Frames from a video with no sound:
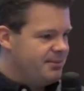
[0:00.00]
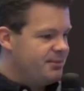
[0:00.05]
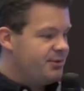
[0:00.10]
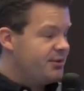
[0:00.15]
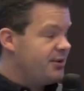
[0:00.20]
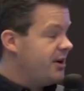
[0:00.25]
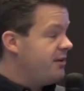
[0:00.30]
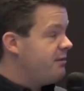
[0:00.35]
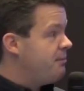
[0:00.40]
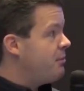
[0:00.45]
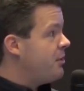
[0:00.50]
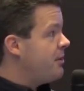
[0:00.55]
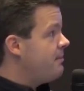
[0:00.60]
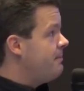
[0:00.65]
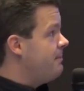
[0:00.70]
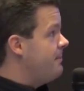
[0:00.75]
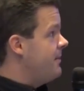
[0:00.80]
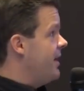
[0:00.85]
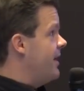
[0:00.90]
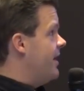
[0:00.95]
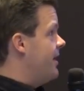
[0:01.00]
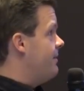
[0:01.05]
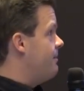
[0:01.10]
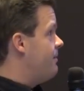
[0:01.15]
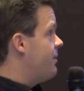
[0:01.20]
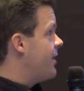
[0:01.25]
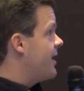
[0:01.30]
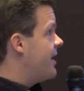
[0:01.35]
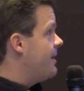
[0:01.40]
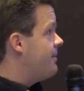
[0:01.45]
So I've
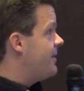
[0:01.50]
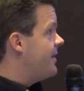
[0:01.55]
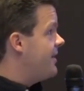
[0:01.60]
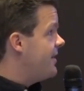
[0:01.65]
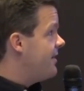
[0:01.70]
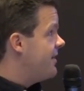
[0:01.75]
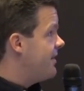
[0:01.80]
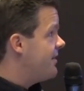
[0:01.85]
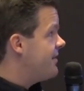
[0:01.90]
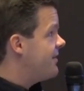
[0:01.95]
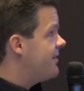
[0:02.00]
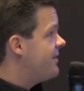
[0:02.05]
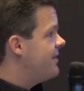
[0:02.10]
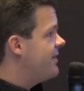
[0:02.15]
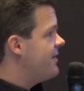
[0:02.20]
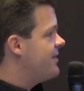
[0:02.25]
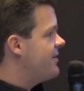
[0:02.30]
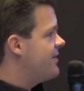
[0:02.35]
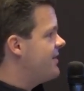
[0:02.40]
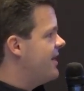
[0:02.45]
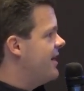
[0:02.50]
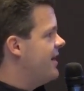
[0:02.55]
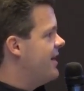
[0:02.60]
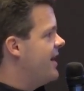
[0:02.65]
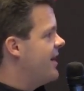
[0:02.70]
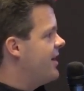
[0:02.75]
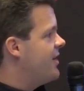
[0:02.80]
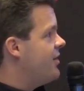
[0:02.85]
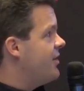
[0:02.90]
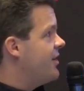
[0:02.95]
brought up here this
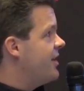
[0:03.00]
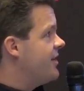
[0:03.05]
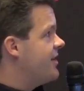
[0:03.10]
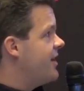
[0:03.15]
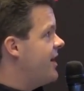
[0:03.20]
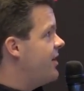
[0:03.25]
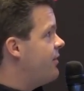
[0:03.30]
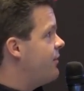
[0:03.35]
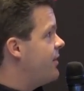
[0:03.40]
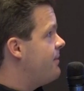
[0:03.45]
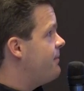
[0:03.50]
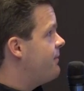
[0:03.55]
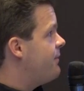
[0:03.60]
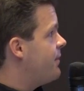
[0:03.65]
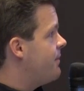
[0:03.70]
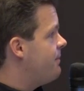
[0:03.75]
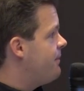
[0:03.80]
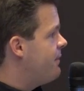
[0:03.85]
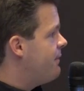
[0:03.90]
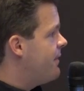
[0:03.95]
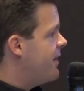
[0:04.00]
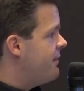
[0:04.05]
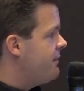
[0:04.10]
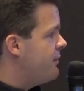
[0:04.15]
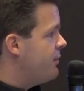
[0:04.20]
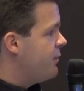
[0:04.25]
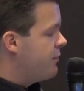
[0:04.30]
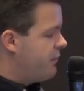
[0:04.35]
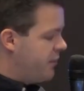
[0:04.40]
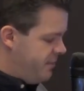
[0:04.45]
iconic diagram from the fine
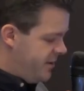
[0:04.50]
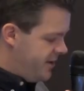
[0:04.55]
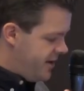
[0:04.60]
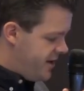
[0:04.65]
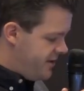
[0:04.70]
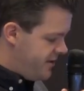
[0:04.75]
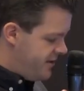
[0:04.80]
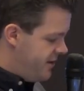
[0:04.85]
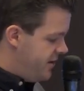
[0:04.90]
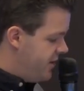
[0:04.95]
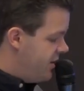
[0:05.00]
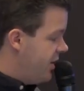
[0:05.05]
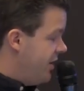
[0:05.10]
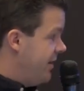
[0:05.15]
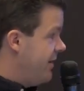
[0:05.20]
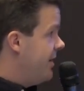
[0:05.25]
folks from Testnet,